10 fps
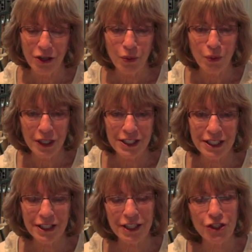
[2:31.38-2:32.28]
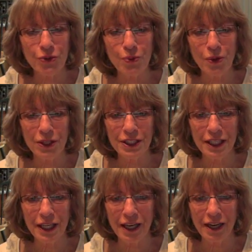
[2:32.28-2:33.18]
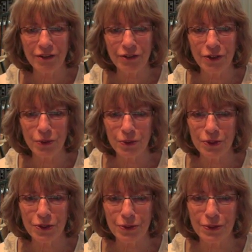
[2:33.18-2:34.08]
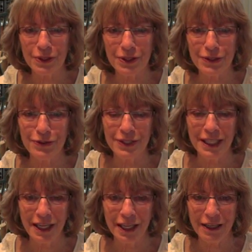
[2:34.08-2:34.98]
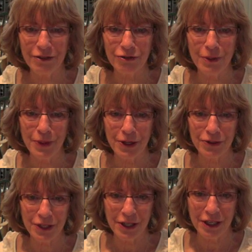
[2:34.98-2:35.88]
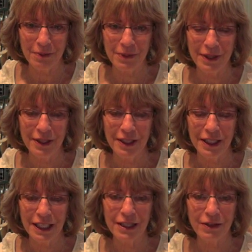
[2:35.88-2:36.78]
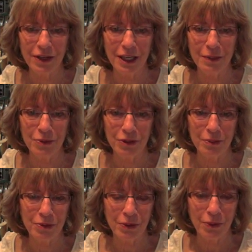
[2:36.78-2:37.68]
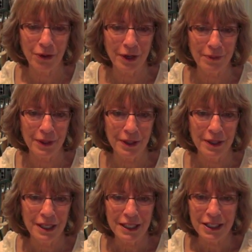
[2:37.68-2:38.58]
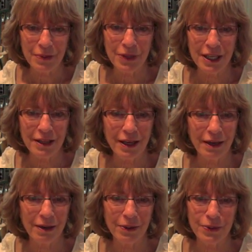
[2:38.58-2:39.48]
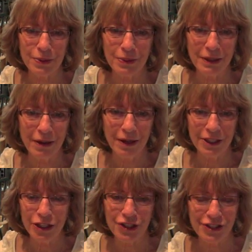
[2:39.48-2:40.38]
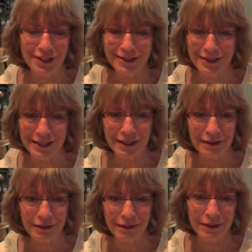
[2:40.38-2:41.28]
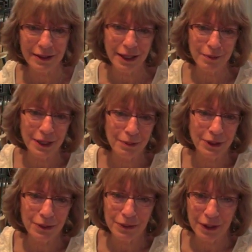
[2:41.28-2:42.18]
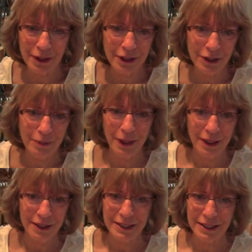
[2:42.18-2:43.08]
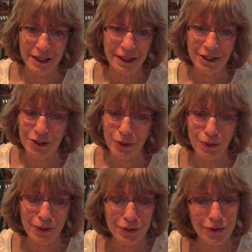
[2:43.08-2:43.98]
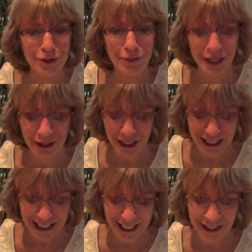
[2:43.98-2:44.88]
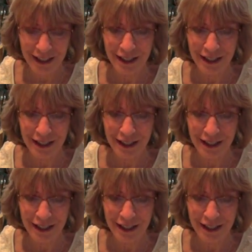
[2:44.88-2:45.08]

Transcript: What is it that you want to have your students take from their time in the library program? Something that goes beyond just the skill that maybe you taught them, how to cite a source or something like that.